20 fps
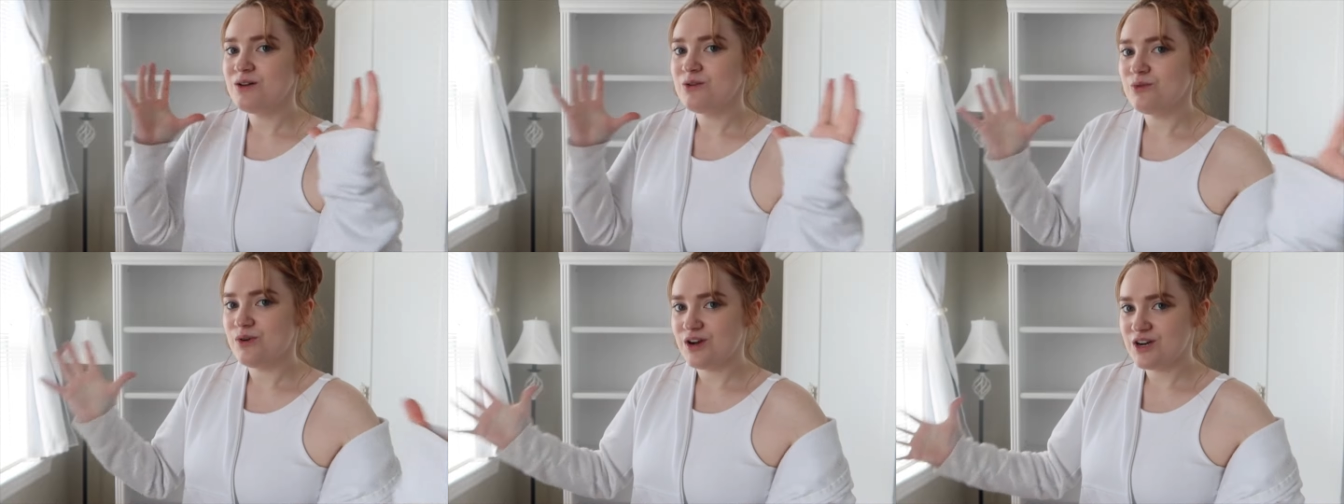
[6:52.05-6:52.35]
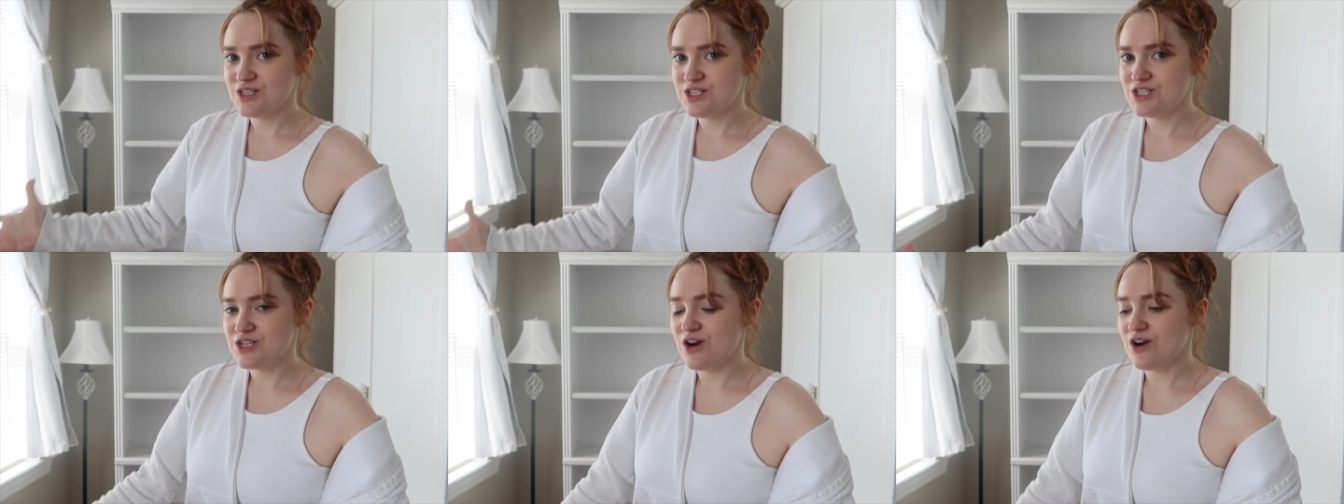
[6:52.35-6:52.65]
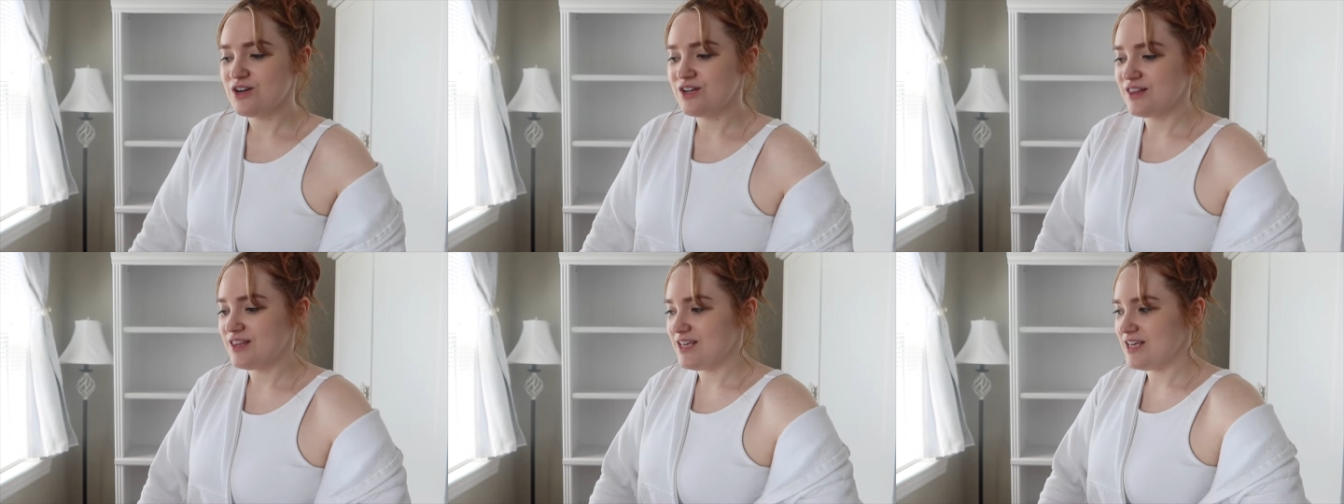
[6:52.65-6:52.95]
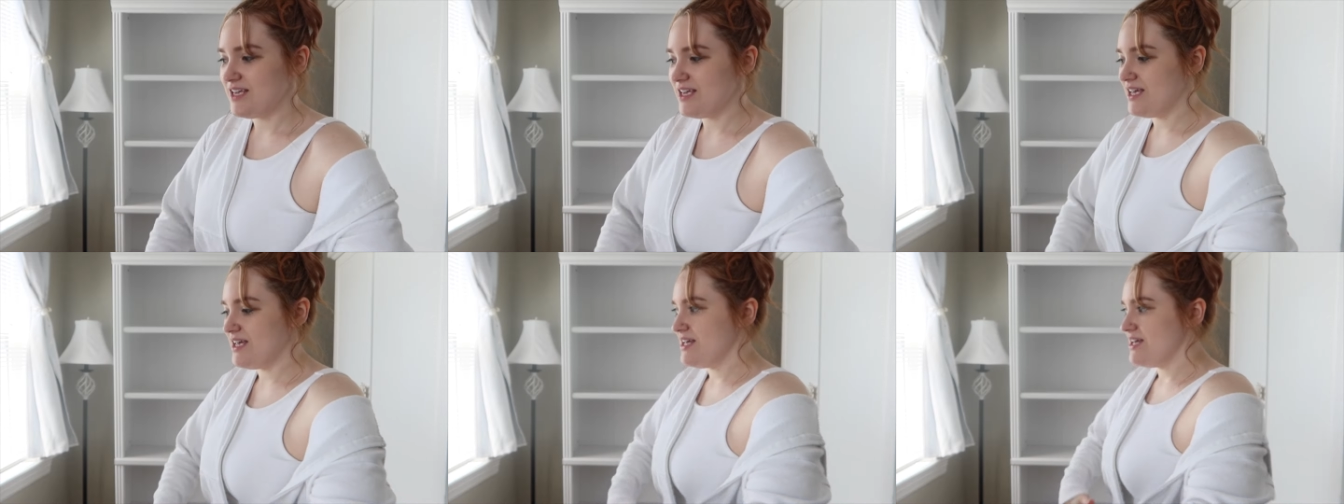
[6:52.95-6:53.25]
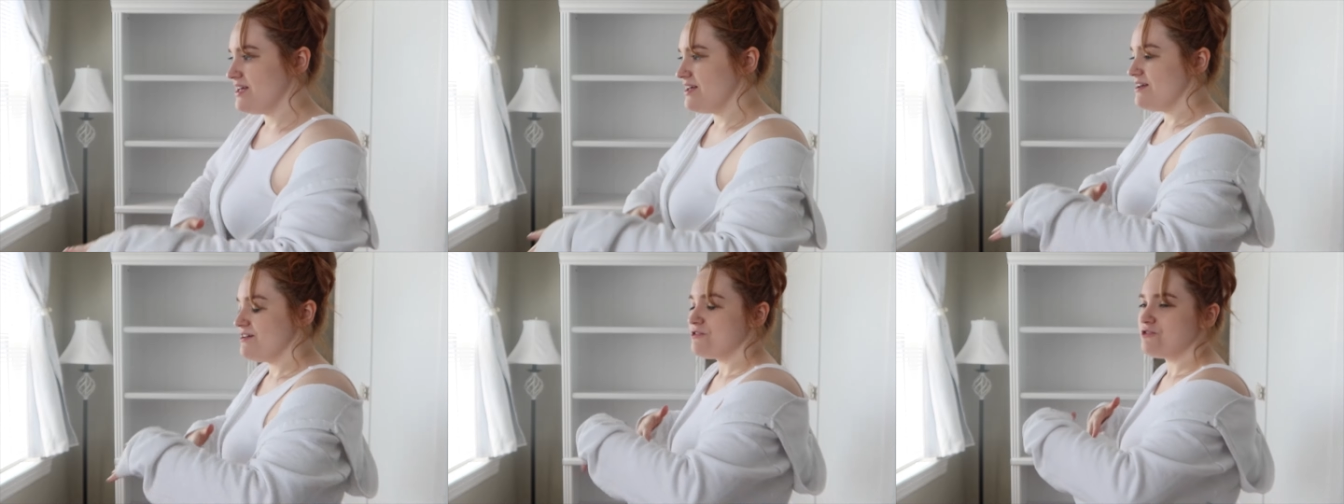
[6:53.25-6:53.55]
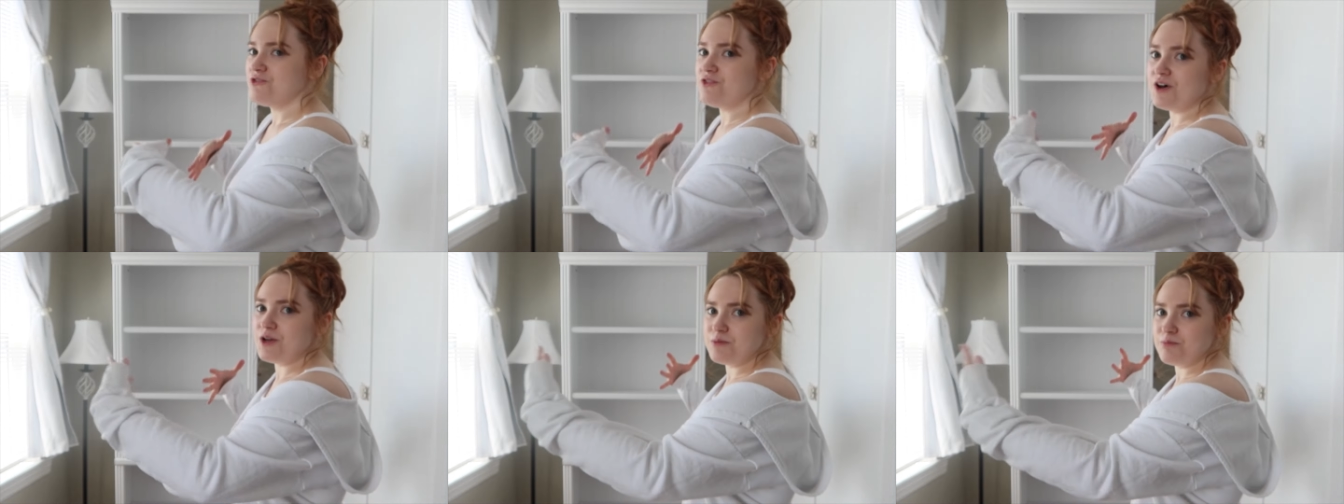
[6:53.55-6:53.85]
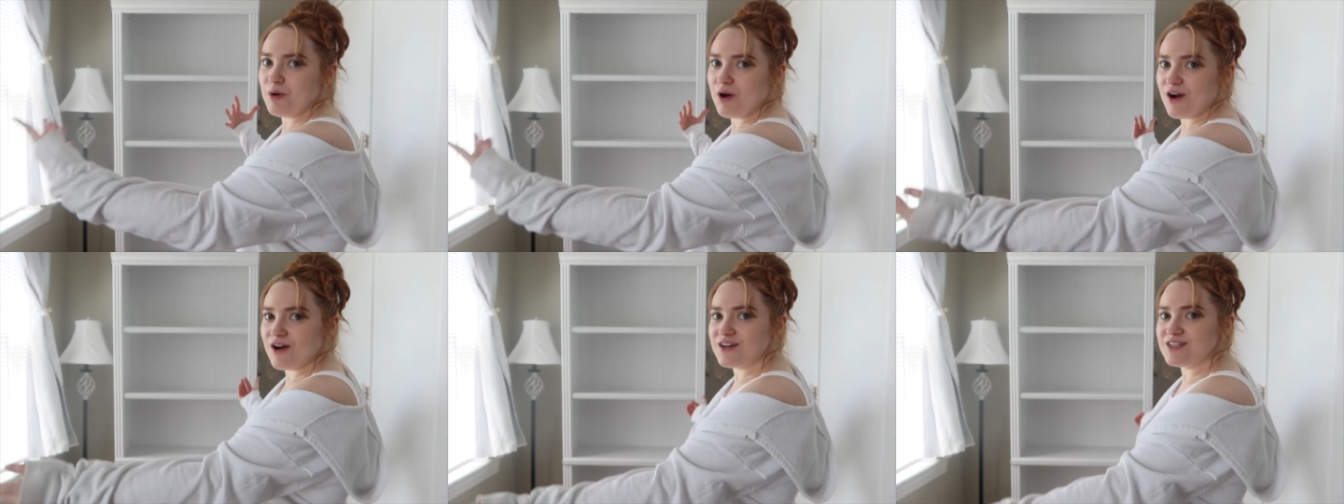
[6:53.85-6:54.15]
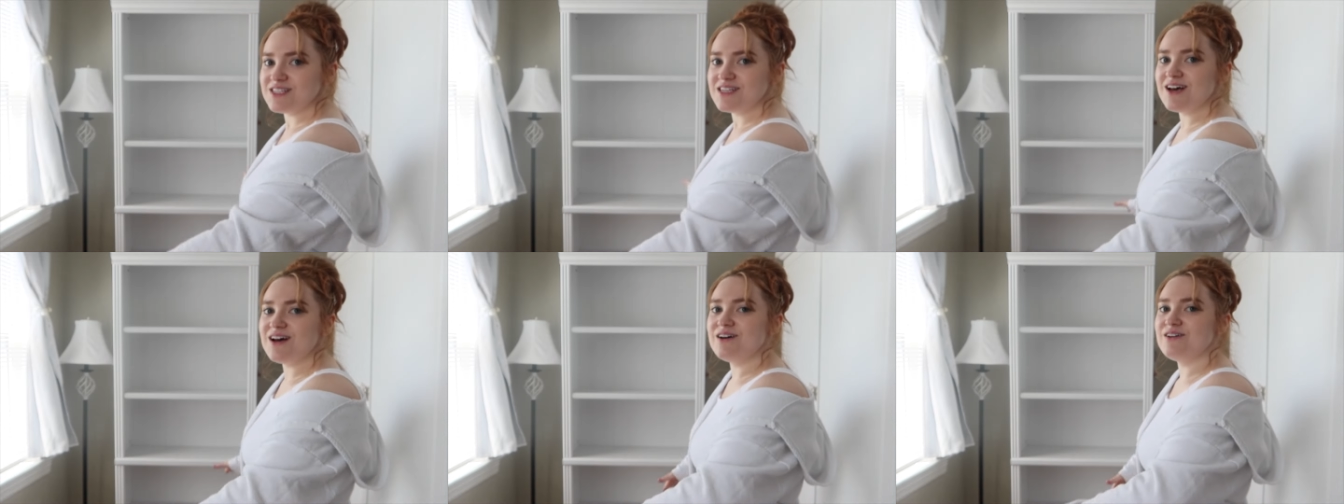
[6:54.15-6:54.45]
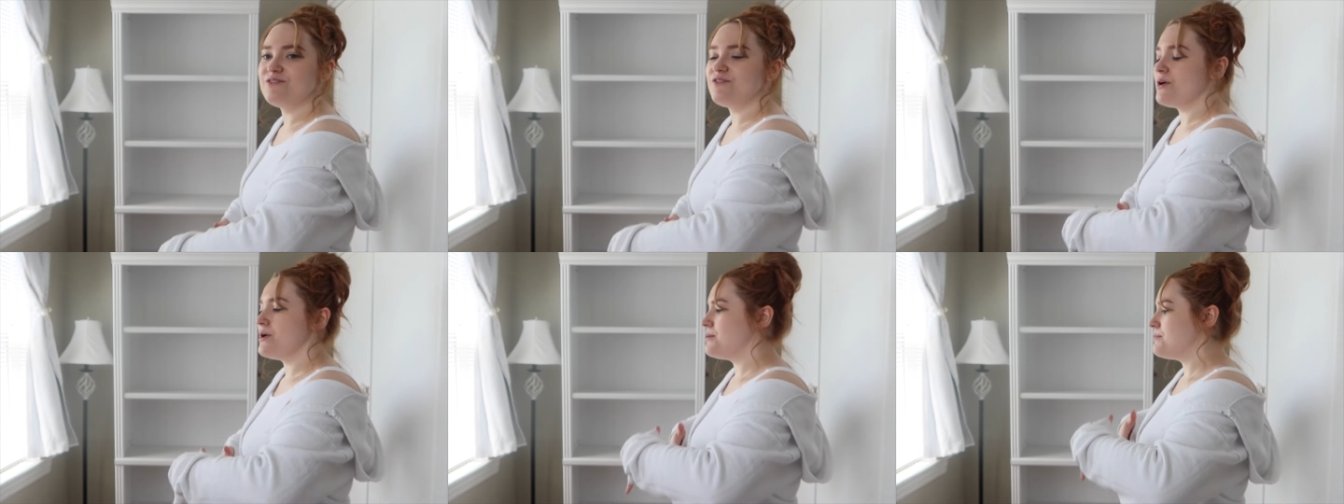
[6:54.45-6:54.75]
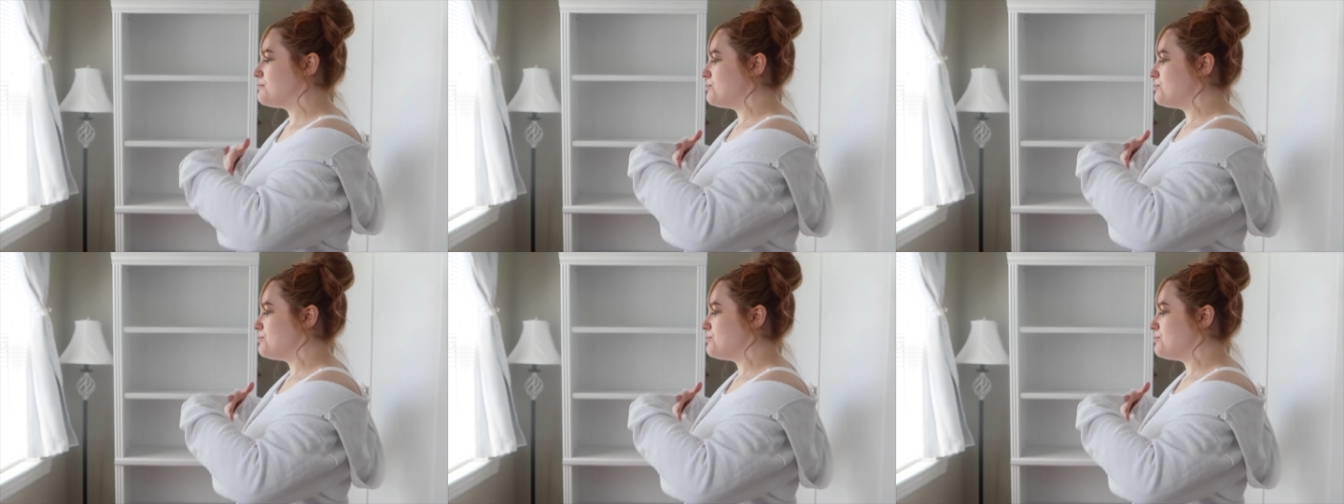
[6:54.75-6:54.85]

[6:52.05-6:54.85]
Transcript: we're gonna start the fun part of